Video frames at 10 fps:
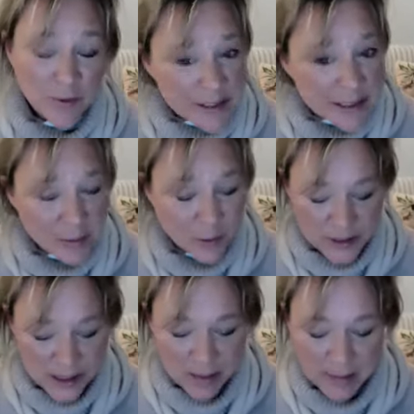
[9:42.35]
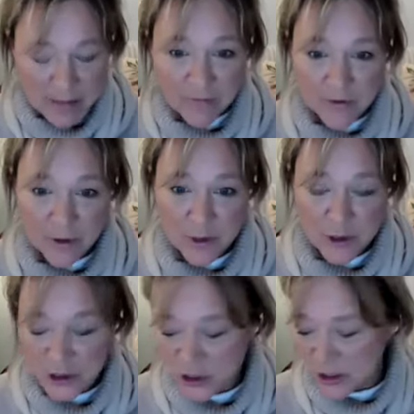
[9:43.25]
And this is what's coming in for you,
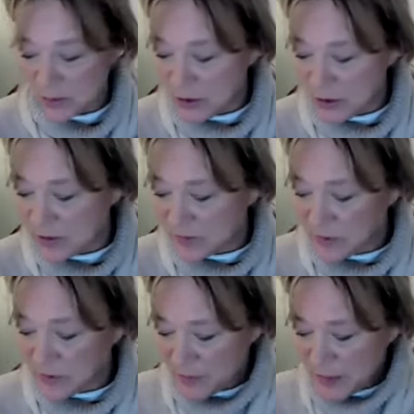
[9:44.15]
which is just beautiful.